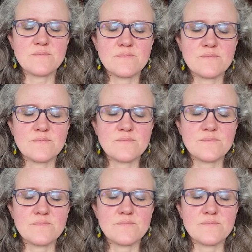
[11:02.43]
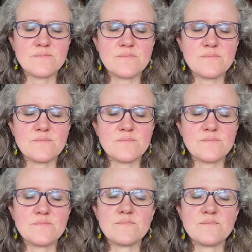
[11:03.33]

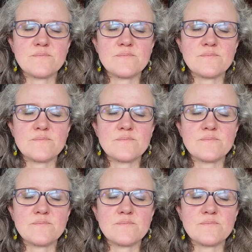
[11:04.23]
Nobody speaks.